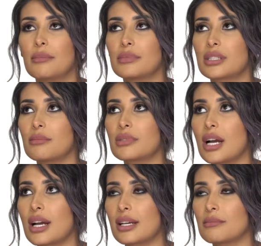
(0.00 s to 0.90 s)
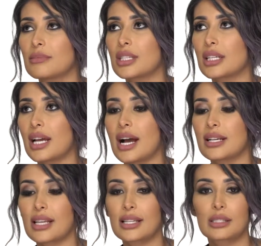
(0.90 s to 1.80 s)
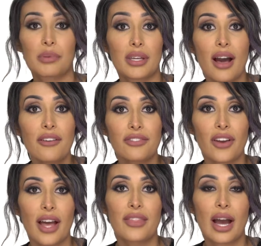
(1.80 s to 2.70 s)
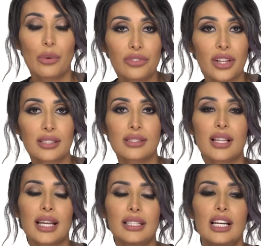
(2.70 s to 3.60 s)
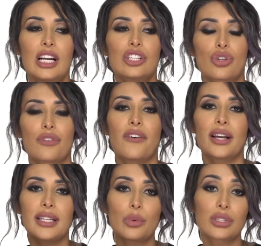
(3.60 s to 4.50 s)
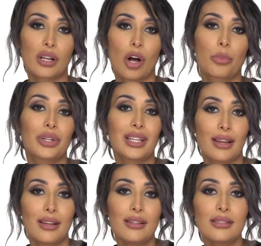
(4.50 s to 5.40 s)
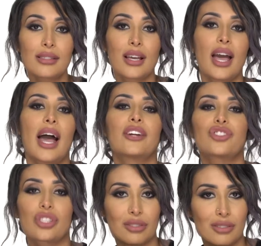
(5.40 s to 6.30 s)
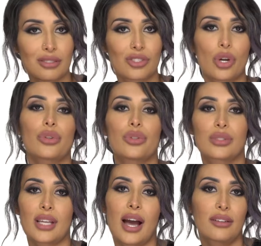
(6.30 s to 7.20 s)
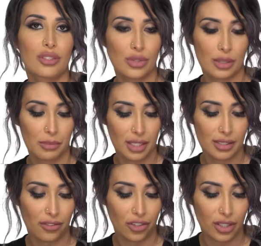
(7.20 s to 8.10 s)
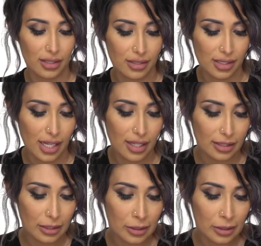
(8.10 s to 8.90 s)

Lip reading: Sometimes it has SPF and that reflects light. So find out what the culprit is and just don't use that and use something different instead.